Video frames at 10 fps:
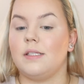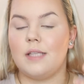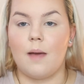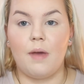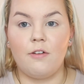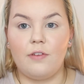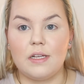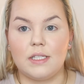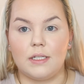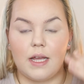set my
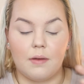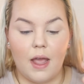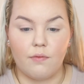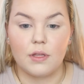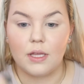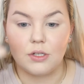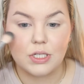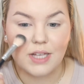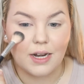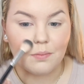face and like everything
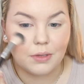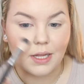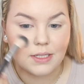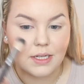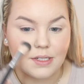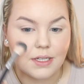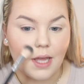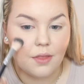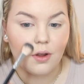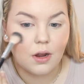just kind of blends in
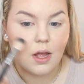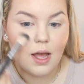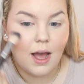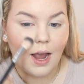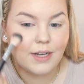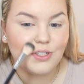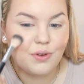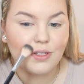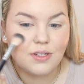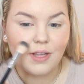together. I do
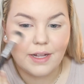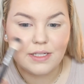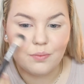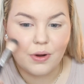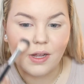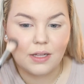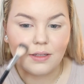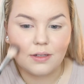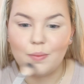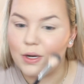also like to bring a
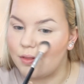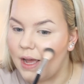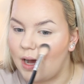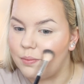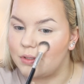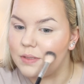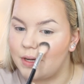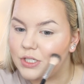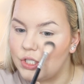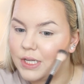little bit on the apples of
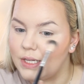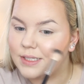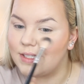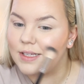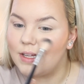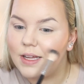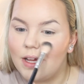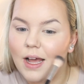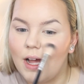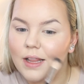my cheeks.
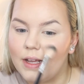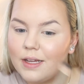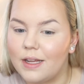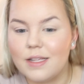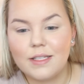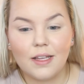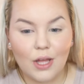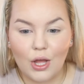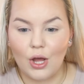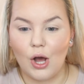I like a nice
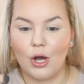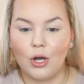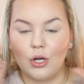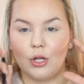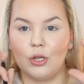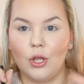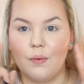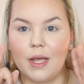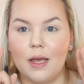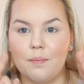
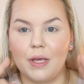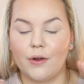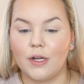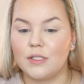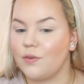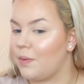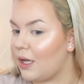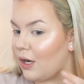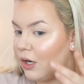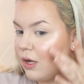glowy appearance from
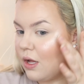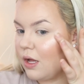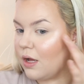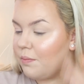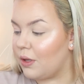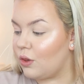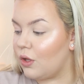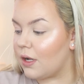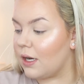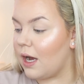here. But
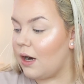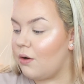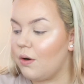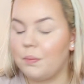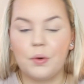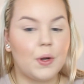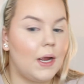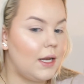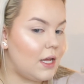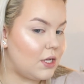look at how
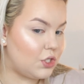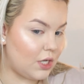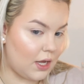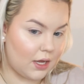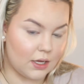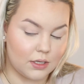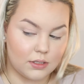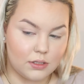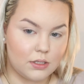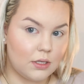pretty she is.